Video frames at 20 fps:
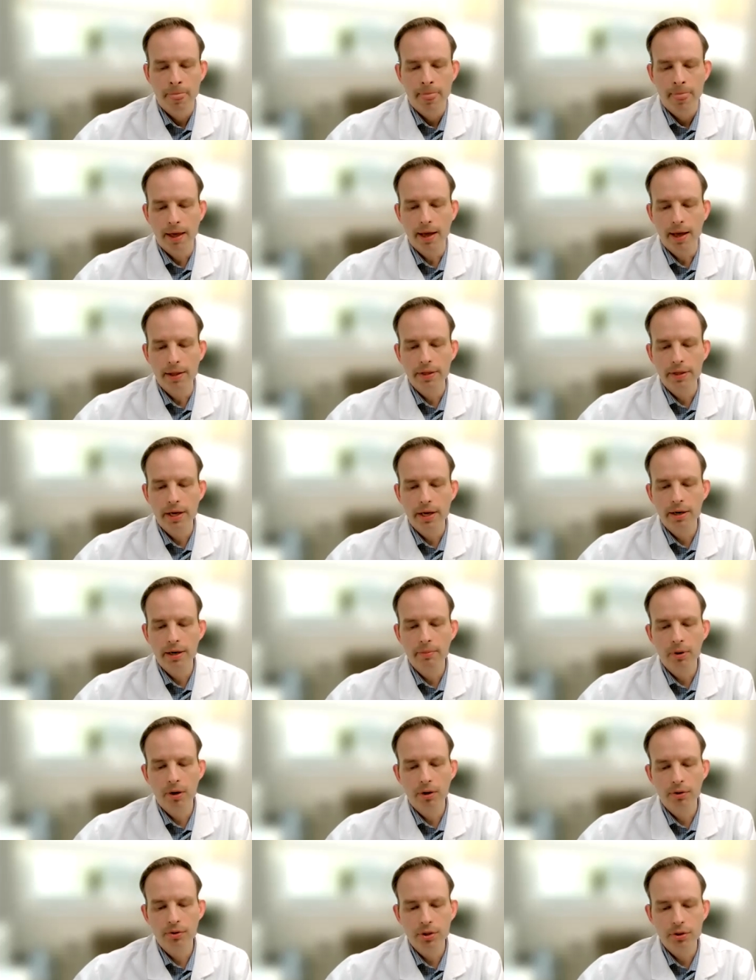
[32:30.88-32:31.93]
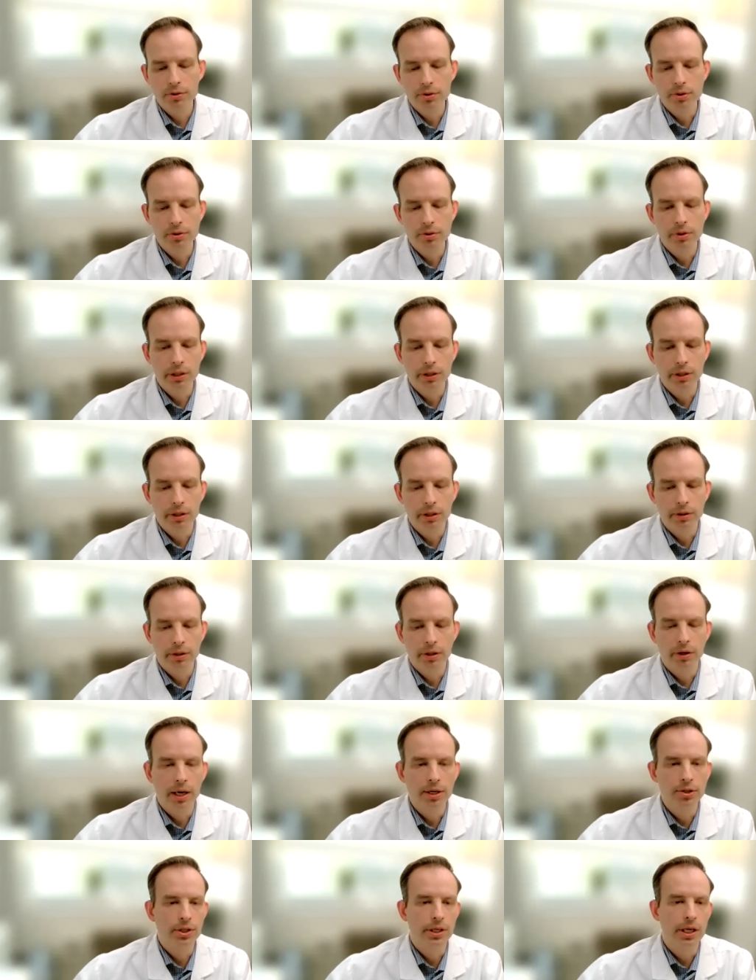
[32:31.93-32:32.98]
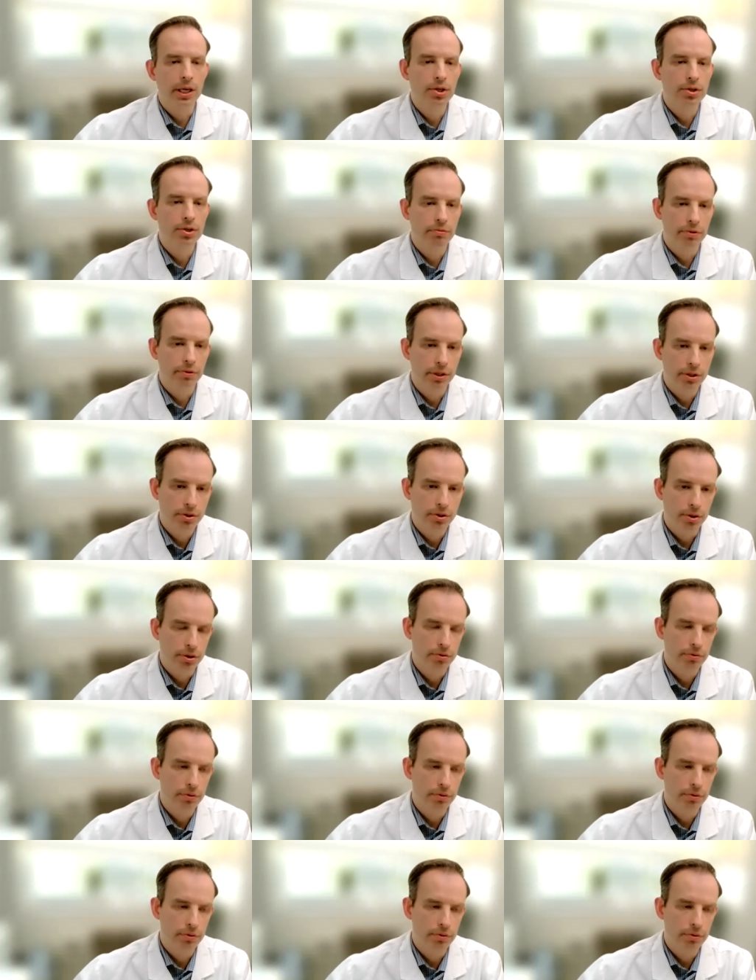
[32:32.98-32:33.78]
And then I'm also doing, education research.